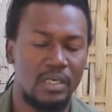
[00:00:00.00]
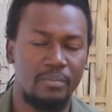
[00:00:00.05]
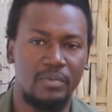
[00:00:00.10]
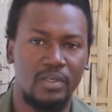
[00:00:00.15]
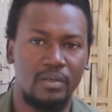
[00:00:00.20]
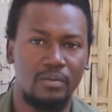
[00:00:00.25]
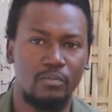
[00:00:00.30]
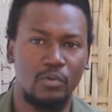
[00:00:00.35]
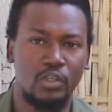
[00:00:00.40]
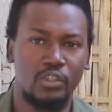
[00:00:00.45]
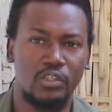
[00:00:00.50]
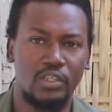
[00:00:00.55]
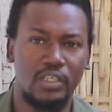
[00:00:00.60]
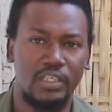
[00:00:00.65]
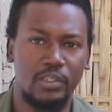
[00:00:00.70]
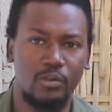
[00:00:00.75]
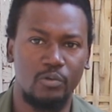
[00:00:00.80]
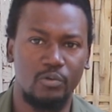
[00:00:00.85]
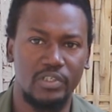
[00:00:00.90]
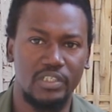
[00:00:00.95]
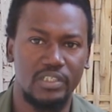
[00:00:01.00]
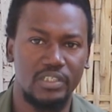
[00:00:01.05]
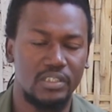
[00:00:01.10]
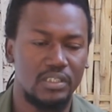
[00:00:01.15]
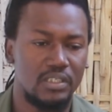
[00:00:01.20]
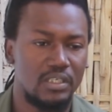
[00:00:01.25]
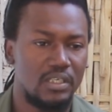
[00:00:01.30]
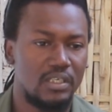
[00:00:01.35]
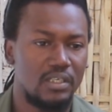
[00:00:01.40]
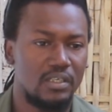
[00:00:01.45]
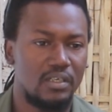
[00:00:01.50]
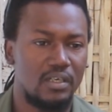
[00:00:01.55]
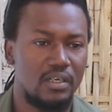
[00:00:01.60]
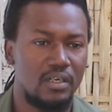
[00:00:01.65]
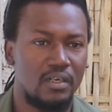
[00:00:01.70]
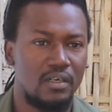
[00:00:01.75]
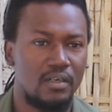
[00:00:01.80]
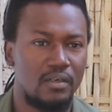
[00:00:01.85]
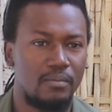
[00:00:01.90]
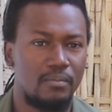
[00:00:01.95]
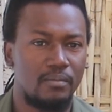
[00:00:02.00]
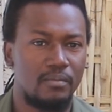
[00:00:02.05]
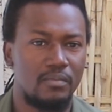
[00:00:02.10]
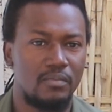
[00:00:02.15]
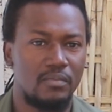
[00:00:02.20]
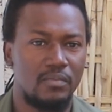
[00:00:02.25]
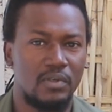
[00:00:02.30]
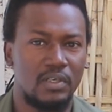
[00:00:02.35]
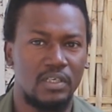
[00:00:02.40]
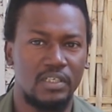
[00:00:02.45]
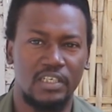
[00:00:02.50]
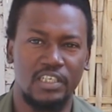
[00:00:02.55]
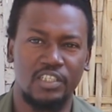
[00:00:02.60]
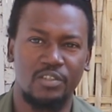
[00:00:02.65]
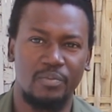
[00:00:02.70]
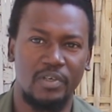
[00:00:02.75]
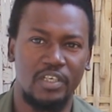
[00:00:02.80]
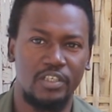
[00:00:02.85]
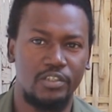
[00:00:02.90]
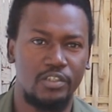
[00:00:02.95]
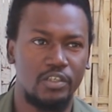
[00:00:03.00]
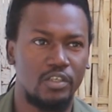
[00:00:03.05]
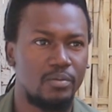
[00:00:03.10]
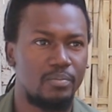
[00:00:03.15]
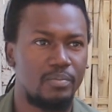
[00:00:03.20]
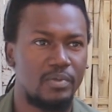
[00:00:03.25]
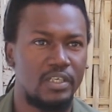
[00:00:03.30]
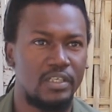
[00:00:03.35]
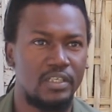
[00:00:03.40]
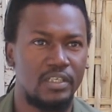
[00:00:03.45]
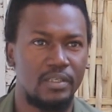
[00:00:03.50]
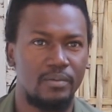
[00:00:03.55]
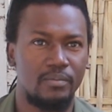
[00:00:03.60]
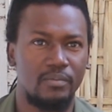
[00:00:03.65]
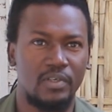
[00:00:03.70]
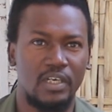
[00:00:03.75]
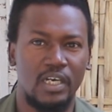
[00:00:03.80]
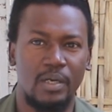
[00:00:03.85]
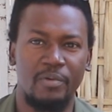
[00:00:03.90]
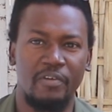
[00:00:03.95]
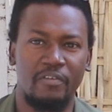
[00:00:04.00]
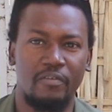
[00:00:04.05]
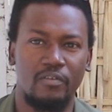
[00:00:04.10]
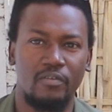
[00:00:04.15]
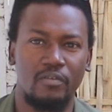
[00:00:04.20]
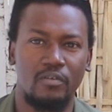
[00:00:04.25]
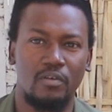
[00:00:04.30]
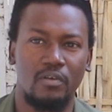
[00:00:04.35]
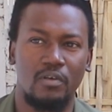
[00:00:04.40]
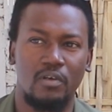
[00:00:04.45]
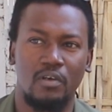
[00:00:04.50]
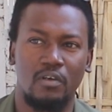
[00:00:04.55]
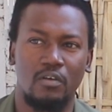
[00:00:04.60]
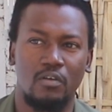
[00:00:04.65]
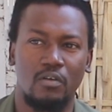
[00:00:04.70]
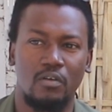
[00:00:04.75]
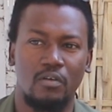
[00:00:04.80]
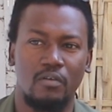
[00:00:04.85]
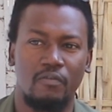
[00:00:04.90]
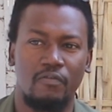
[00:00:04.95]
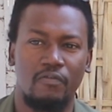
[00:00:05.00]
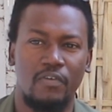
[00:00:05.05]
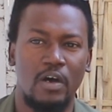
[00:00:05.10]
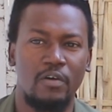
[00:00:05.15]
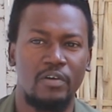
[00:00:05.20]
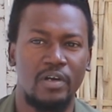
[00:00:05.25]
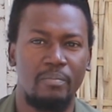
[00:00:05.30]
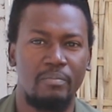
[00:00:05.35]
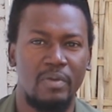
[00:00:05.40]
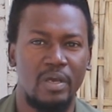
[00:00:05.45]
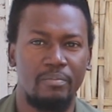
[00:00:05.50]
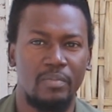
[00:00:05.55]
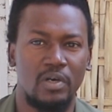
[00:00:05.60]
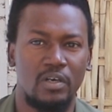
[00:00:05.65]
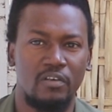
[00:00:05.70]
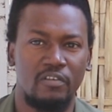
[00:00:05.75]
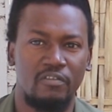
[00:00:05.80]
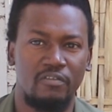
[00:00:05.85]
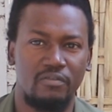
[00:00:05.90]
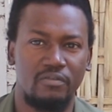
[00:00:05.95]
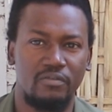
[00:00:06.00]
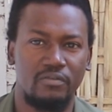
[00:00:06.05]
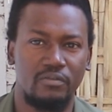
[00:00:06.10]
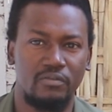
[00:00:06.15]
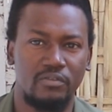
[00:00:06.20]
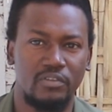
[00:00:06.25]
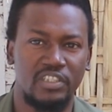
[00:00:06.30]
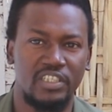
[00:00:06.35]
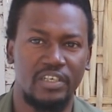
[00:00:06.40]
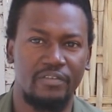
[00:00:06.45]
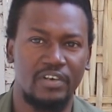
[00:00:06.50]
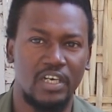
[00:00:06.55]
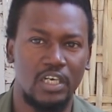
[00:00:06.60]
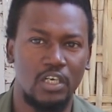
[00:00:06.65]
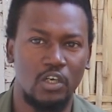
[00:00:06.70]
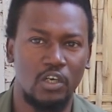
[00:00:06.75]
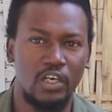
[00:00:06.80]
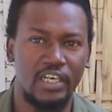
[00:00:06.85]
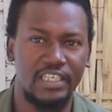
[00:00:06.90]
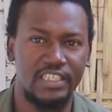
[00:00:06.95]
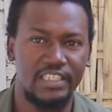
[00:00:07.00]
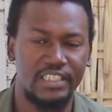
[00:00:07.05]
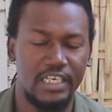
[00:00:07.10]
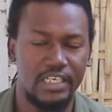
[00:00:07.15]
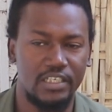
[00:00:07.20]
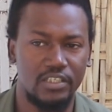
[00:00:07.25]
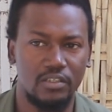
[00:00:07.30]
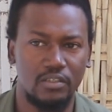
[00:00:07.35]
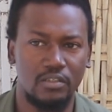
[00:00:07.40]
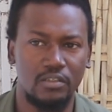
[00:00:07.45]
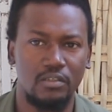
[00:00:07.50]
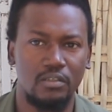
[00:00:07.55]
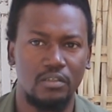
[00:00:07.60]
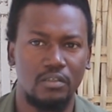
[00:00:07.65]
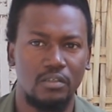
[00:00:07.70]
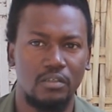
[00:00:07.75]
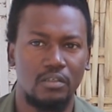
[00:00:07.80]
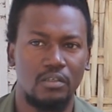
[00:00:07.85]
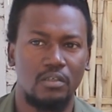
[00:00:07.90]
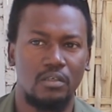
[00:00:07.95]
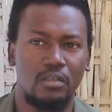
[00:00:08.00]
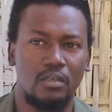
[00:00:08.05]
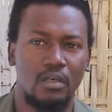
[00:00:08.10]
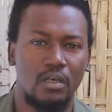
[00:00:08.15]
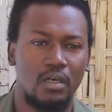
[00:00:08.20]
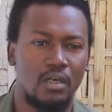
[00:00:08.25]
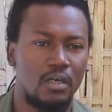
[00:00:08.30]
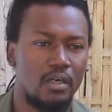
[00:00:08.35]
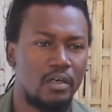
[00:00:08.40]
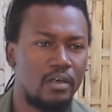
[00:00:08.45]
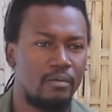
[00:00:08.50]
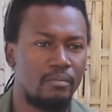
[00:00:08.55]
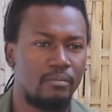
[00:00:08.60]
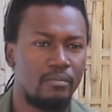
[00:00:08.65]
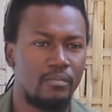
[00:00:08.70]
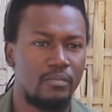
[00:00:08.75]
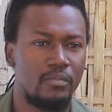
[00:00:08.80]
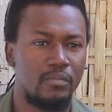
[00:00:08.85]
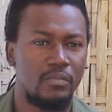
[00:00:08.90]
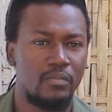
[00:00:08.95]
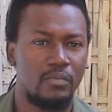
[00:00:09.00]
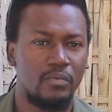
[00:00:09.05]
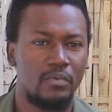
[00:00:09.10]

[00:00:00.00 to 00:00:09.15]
I'm a multilingual, um, and that's my job. And um, I'm a founder member of several organizations, um,